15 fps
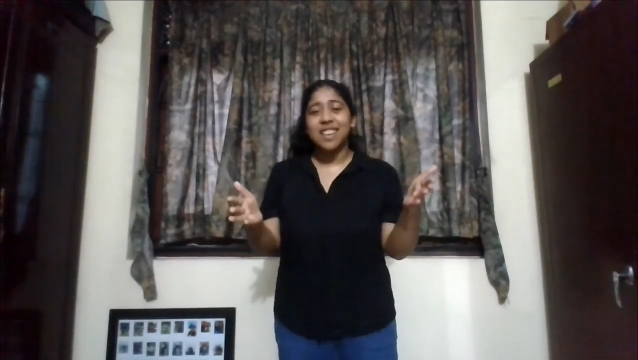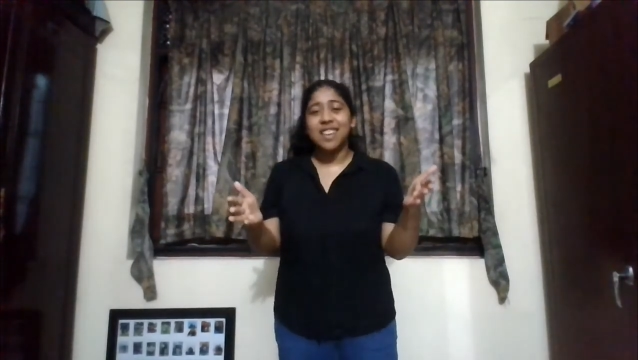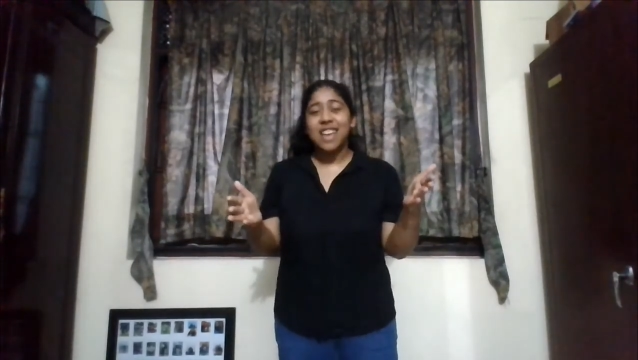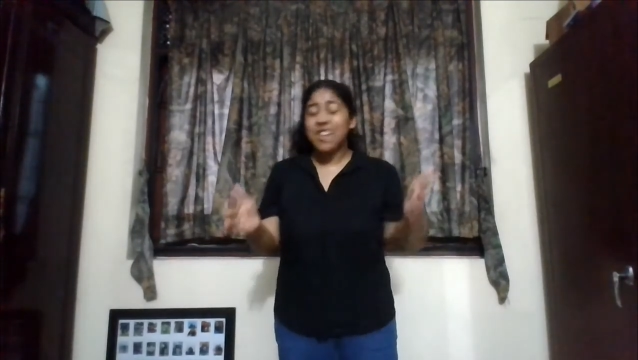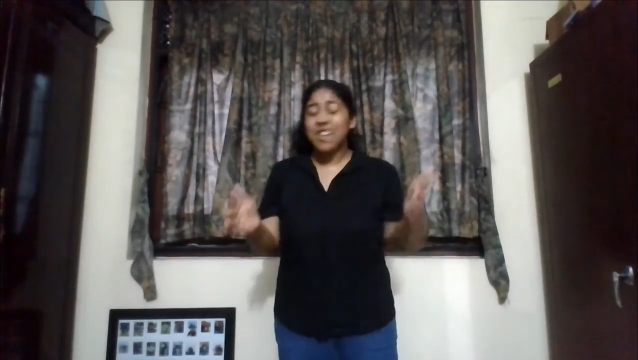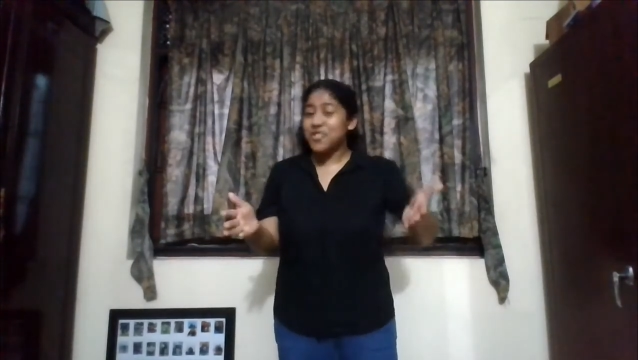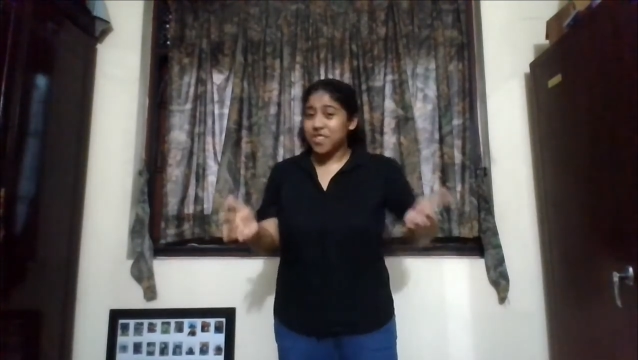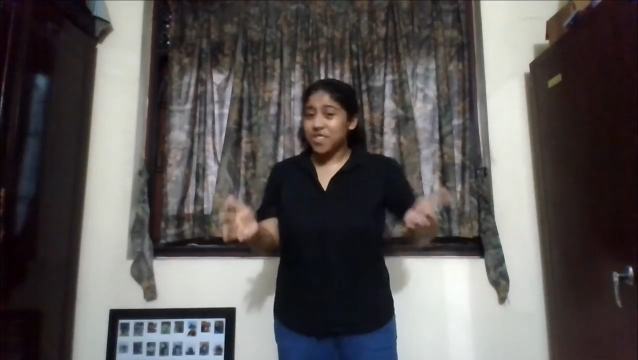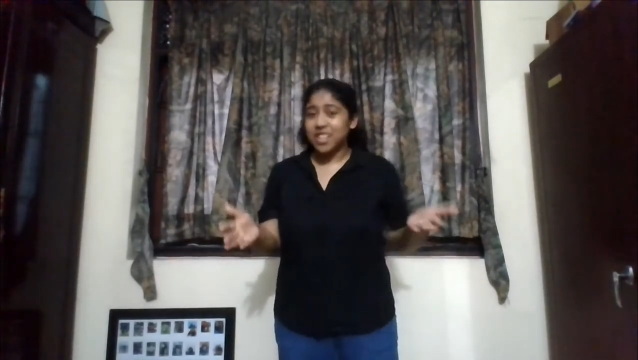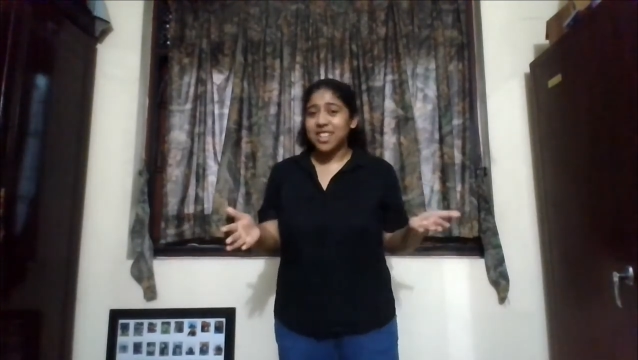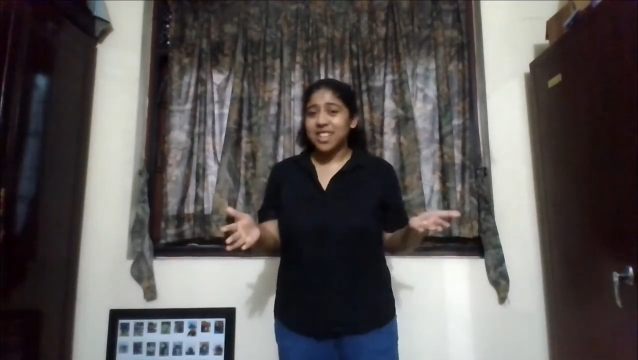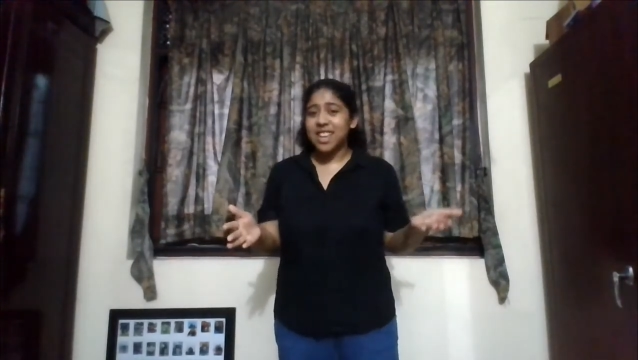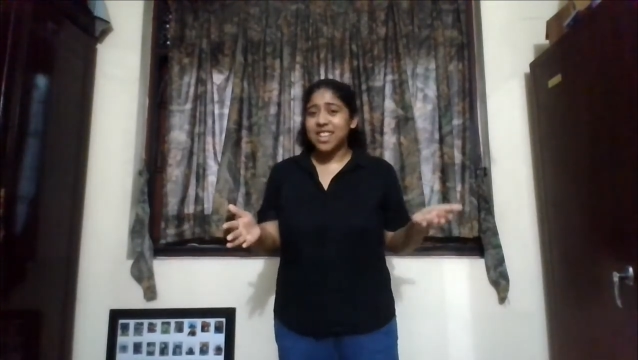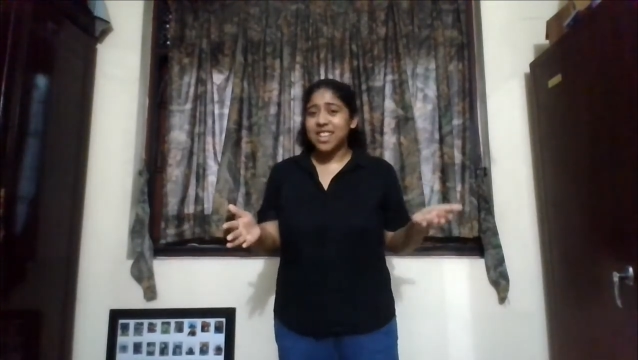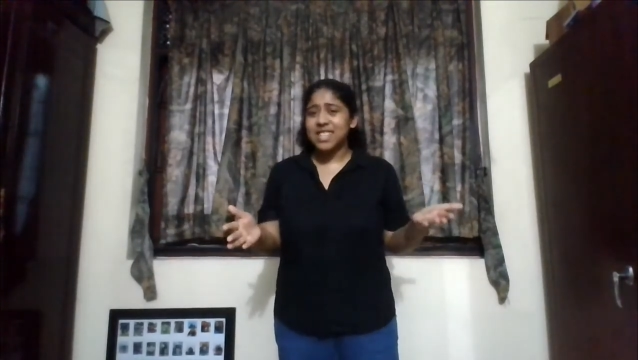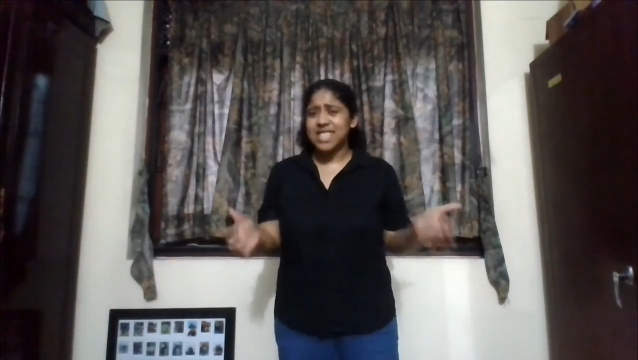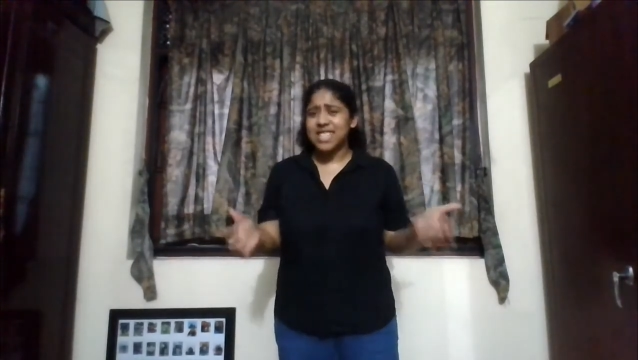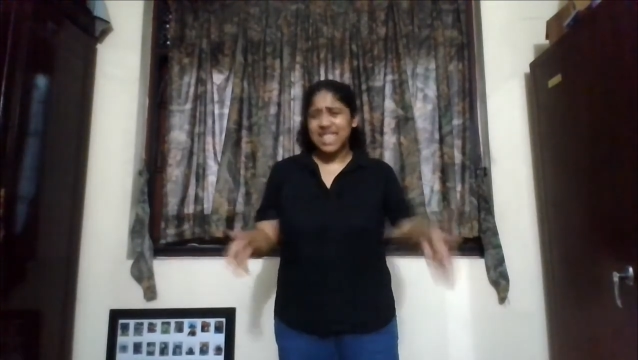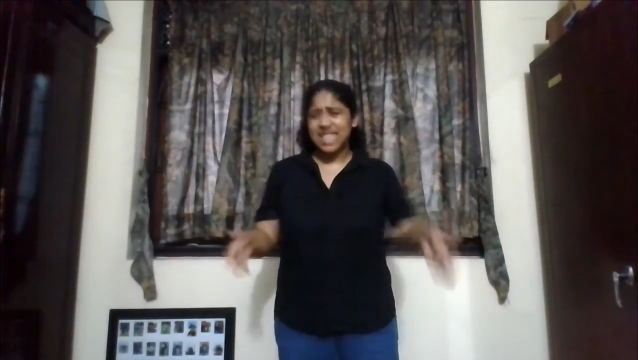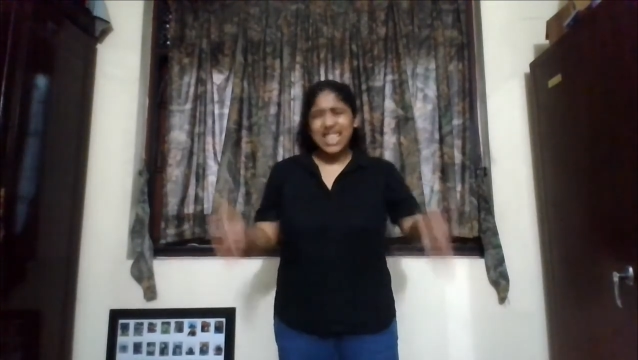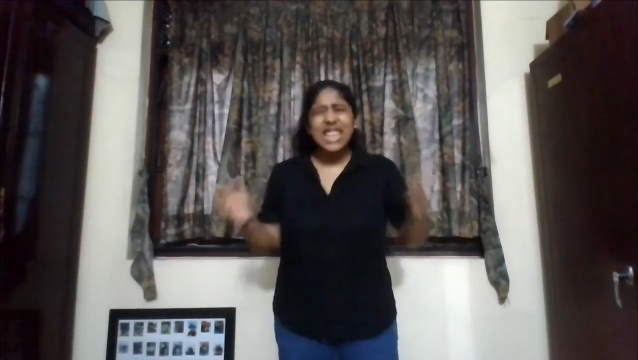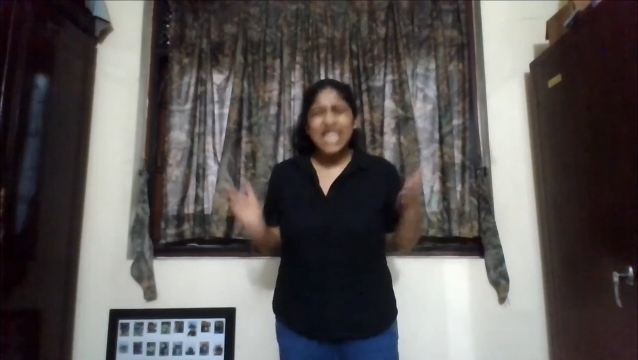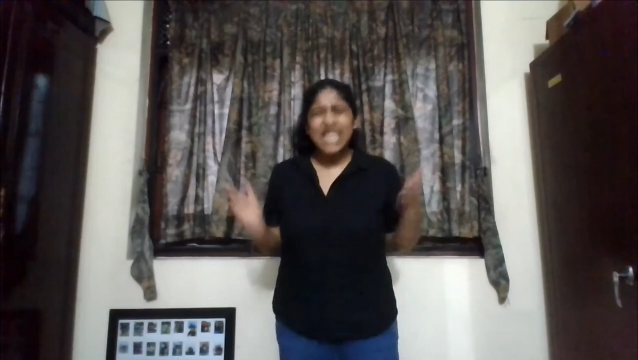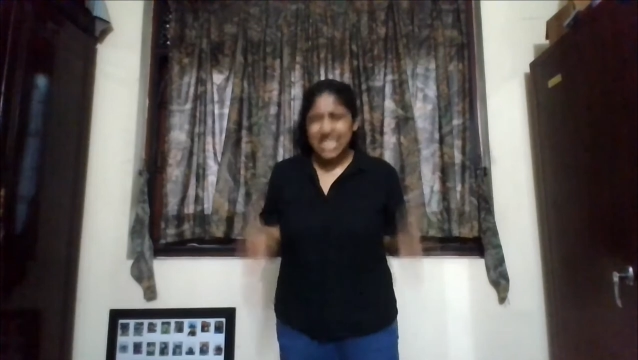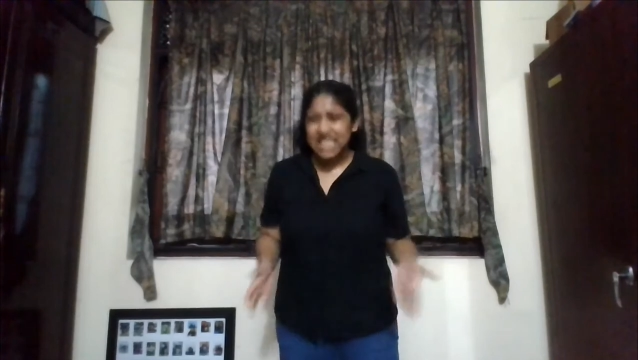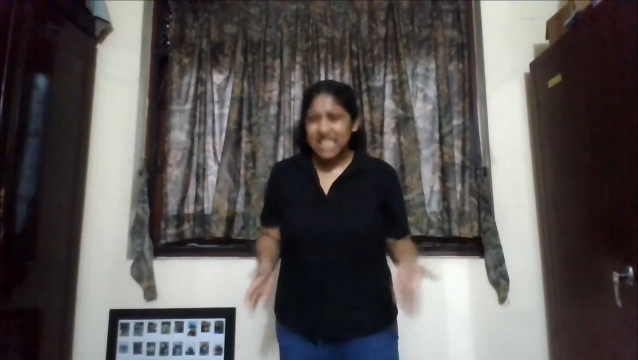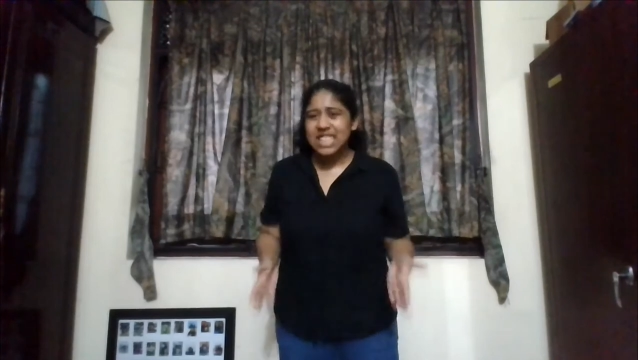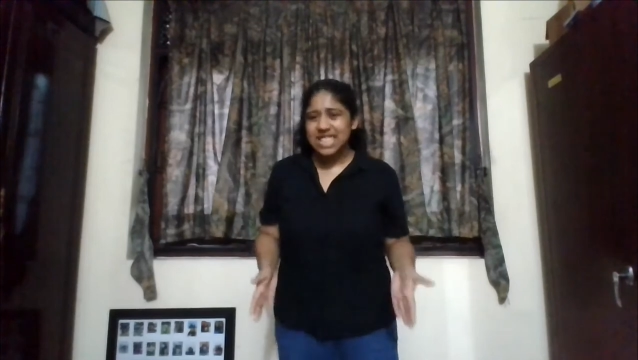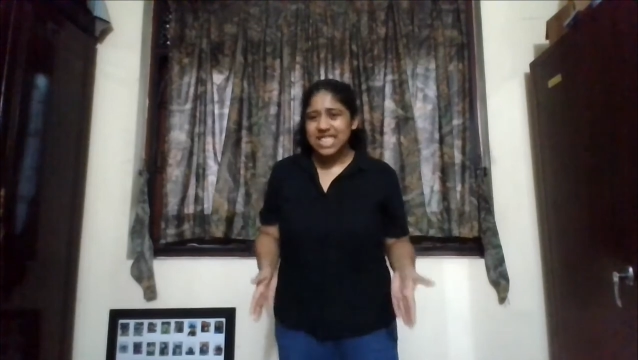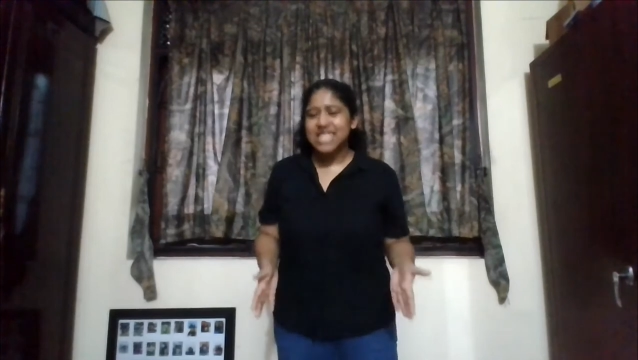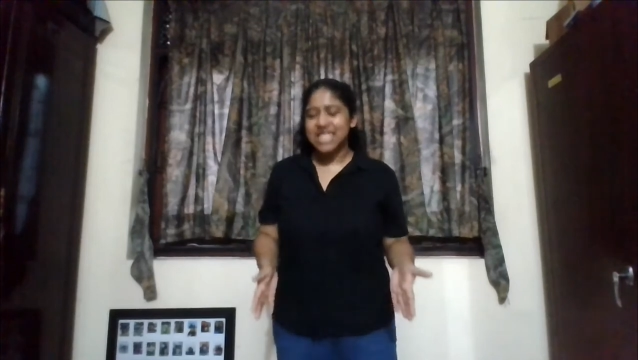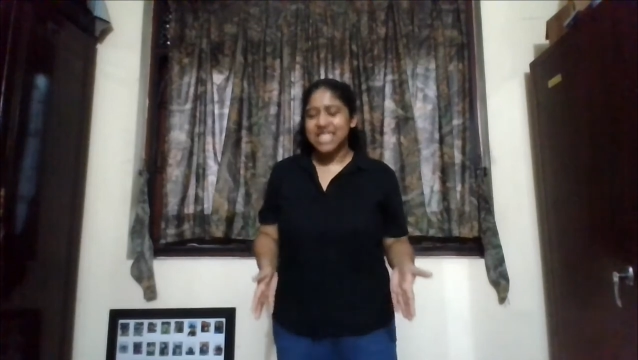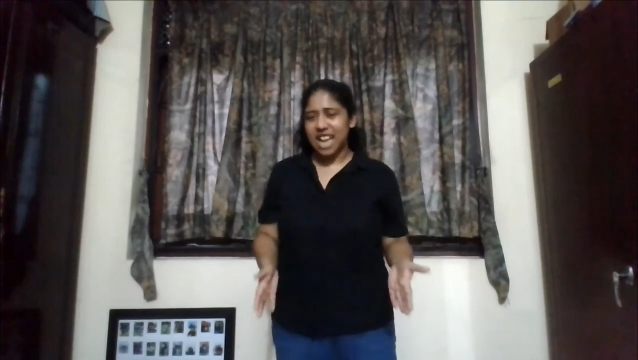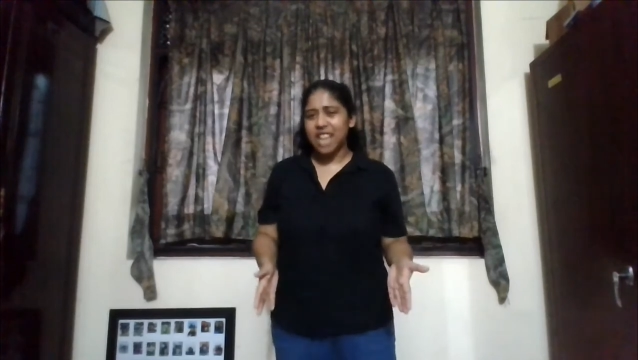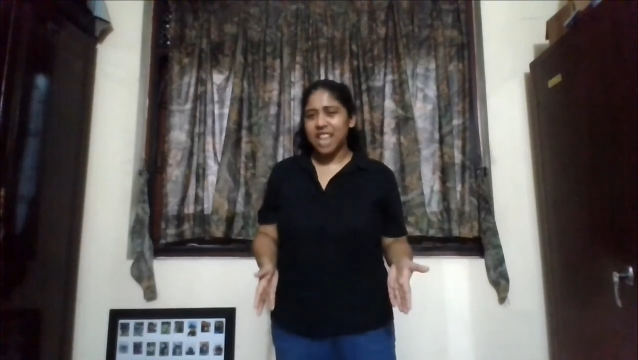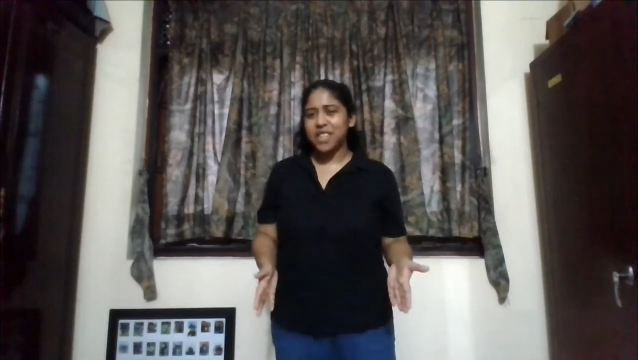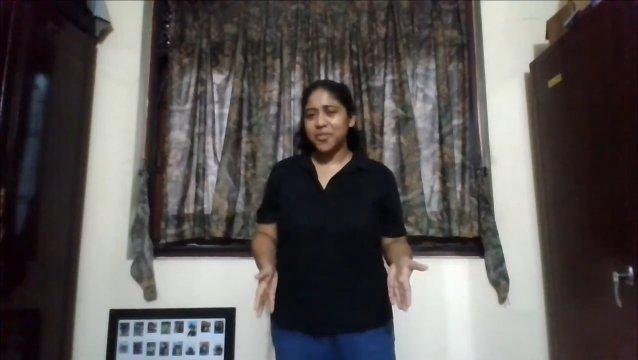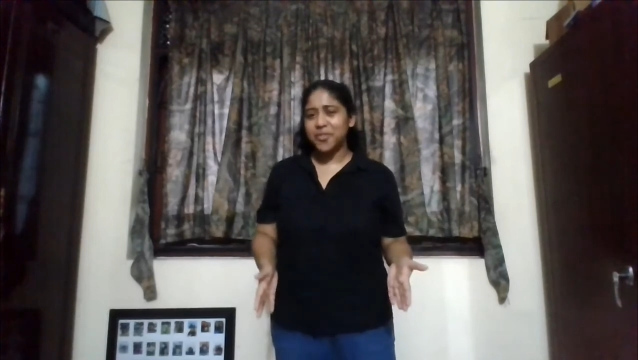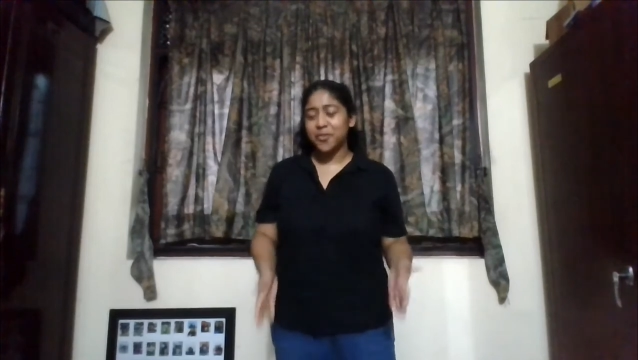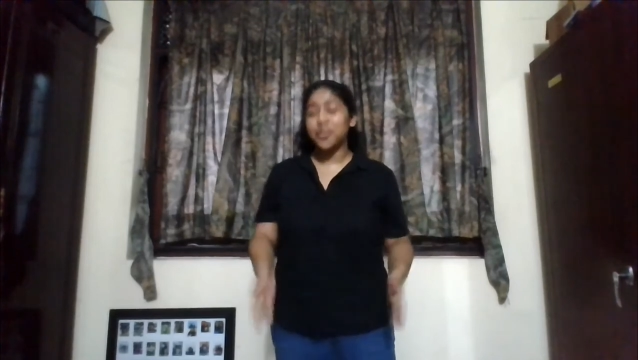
and realize that in this life,